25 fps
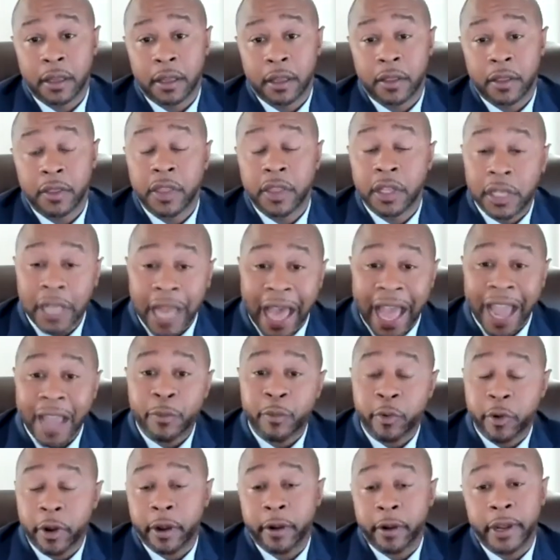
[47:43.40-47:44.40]
the
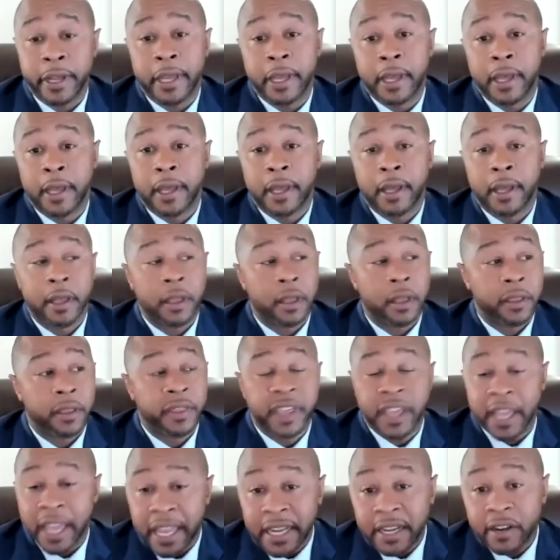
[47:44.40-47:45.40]
library,
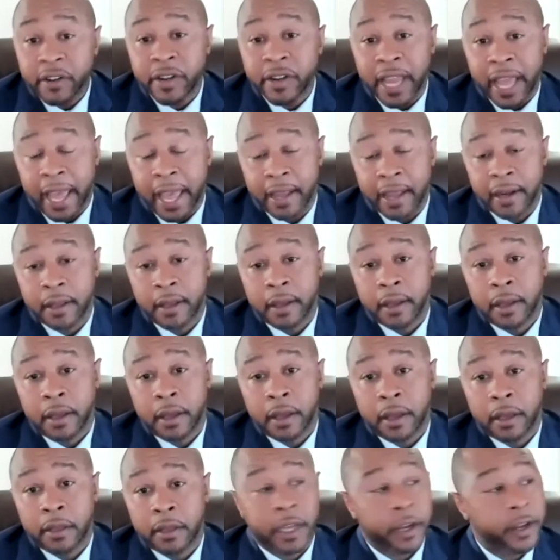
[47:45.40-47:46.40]
the internet.
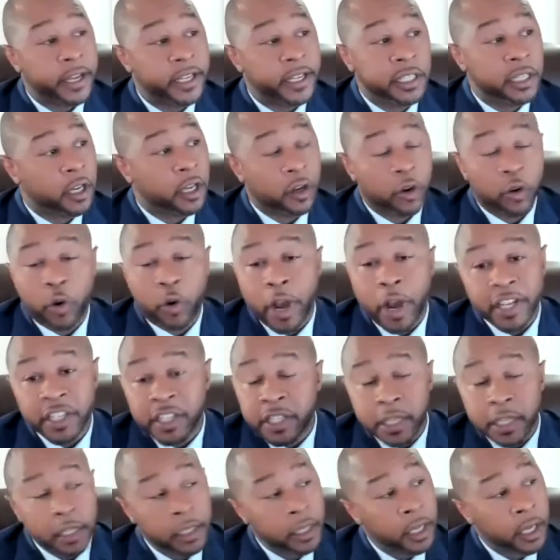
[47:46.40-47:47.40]
There isn't a
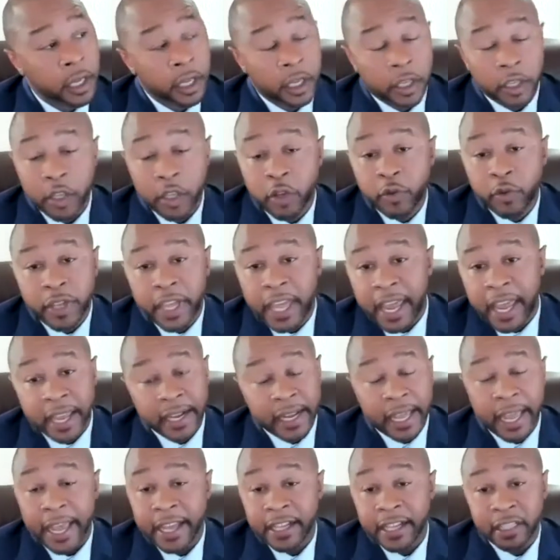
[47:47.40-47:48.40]
question you
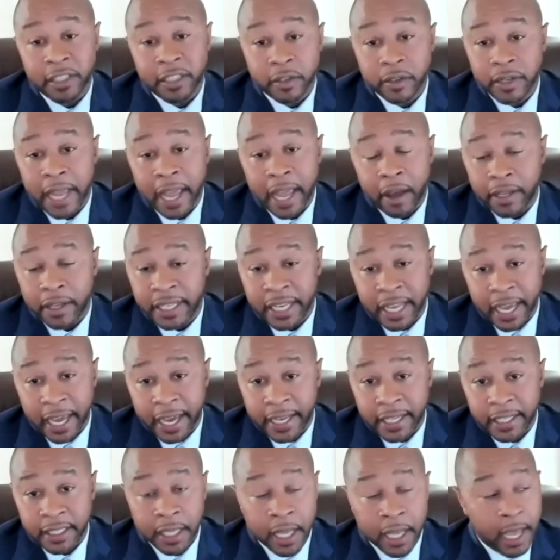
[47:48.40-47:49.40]
can't answer
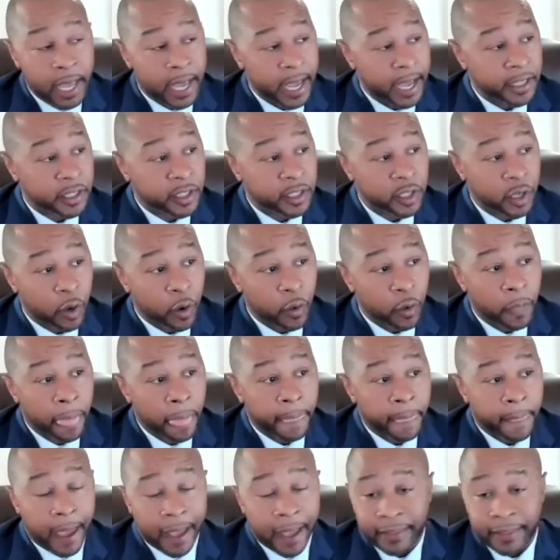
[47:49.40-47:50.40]
nowadays. And so
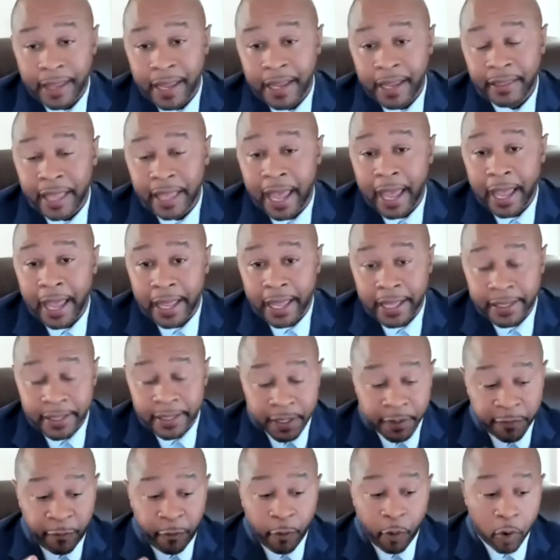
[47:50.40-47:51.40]
I think that it's
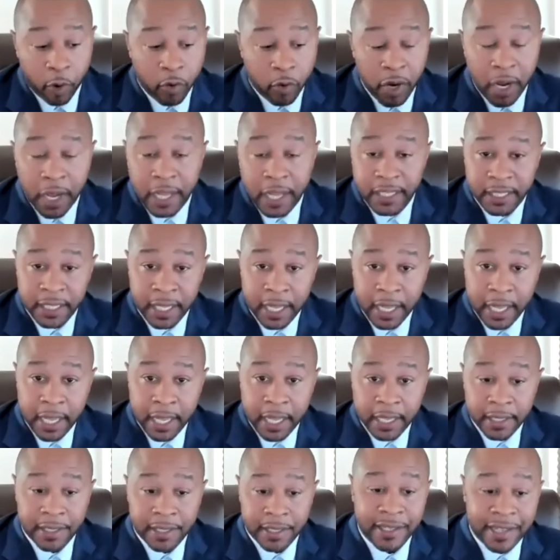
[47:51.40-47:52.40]
for us
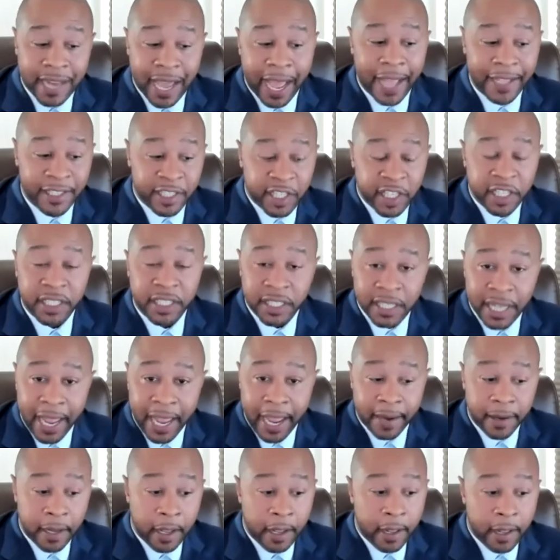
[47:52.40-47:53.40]
to not just
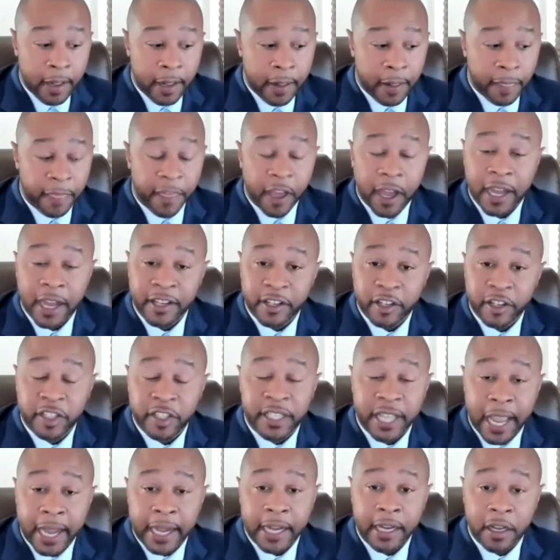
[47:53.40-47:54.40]
let the
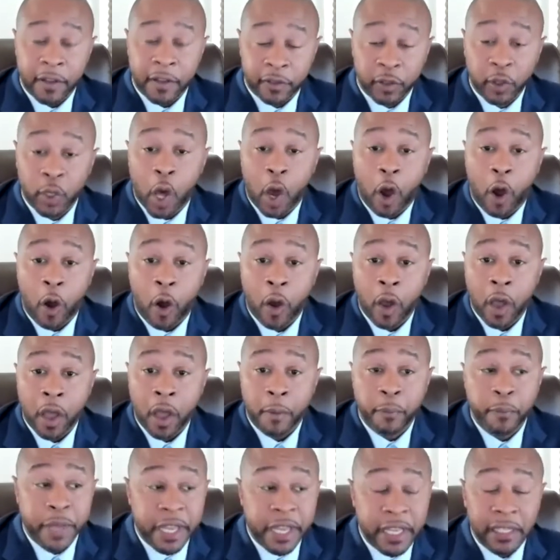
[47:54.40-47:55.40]
understanding of law
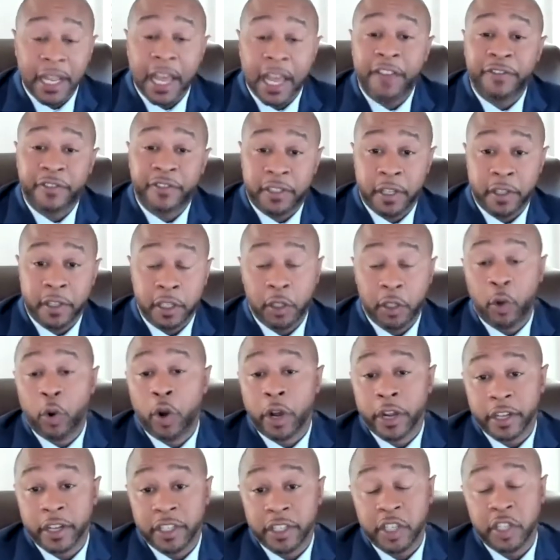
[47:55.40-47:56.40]
be left to the
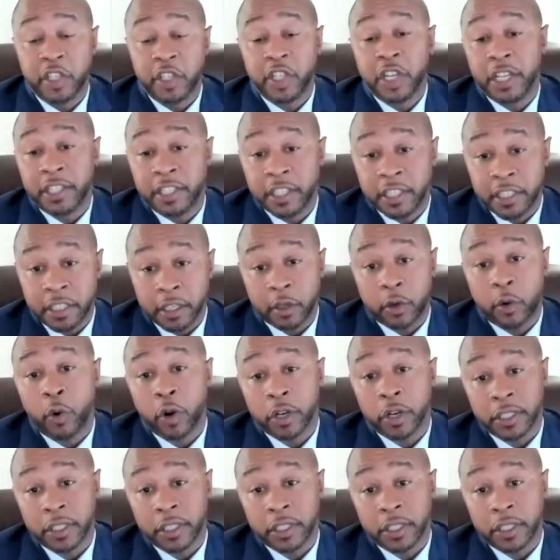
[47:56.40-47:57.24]
lawyers and judges and court